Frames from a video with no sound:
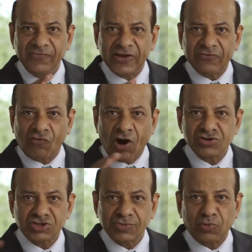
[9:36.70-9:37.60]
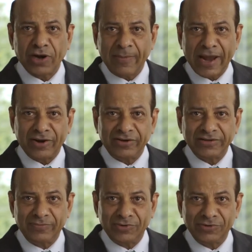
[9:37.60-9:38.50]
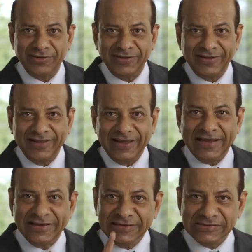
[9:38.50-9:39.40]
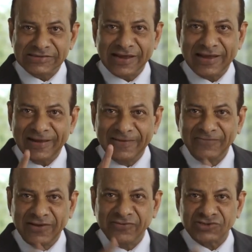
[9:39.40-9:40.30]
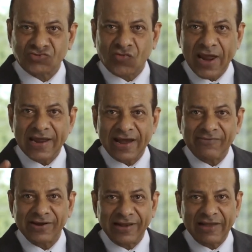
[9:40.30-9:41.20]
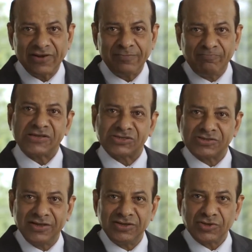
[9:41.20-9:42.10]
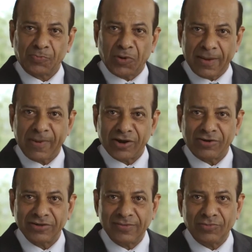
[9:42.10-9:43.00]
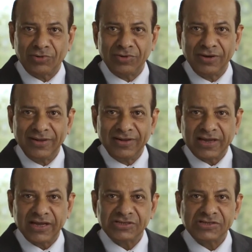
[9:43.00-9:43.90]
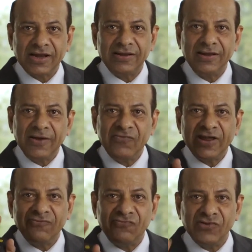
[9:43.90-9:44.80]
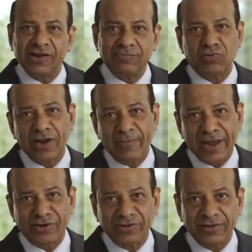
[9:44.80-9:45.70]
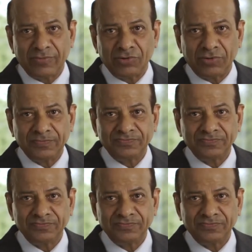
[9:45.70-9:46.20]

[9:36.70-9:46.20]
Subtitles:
we want to put a man on the moon. He didn't say, we will try our level best to put a man on the moon. He said, we will put a man on the moon.